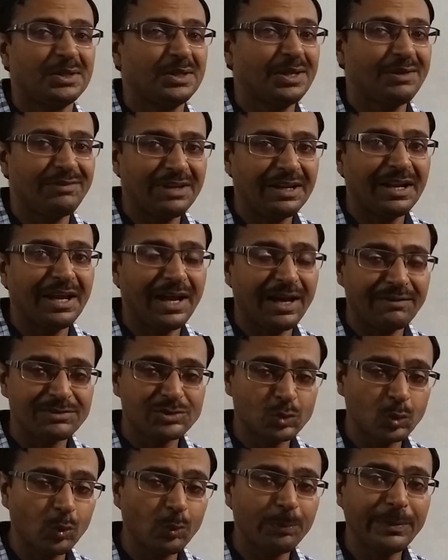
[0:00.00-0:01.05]
they will have
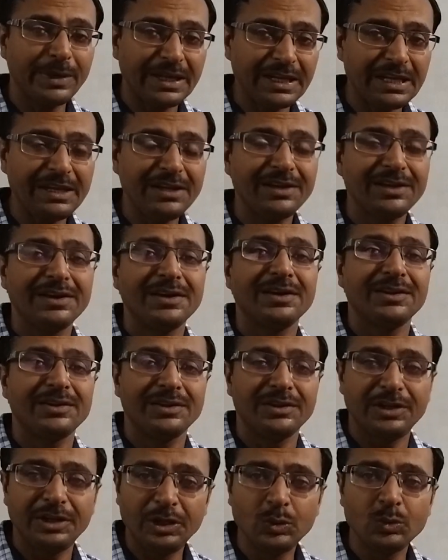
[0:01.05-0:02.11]
so many
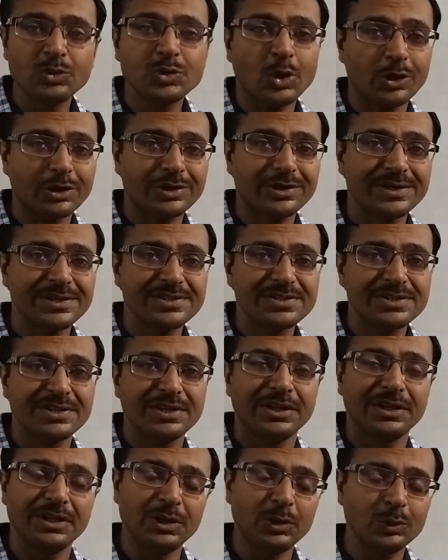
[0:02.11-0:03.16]
new shortcuts,
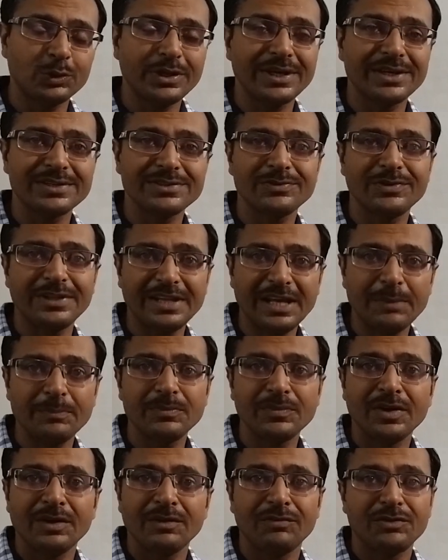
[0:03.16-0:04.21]
new things with
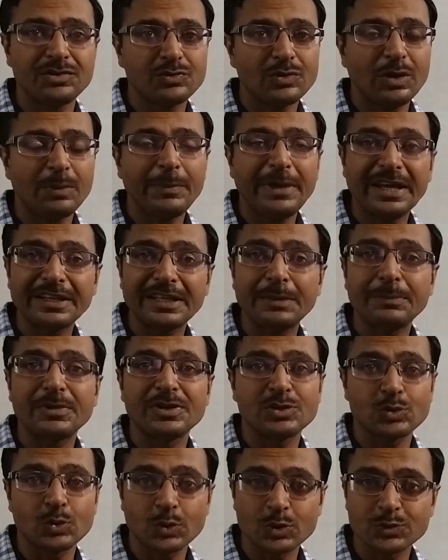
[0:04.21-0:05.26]
them which will make them
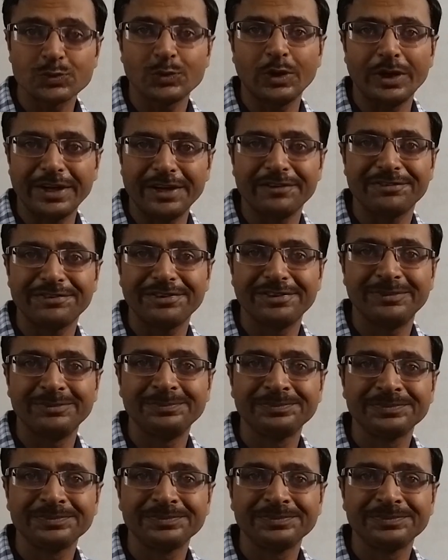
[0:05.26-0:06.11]
resourceful enough.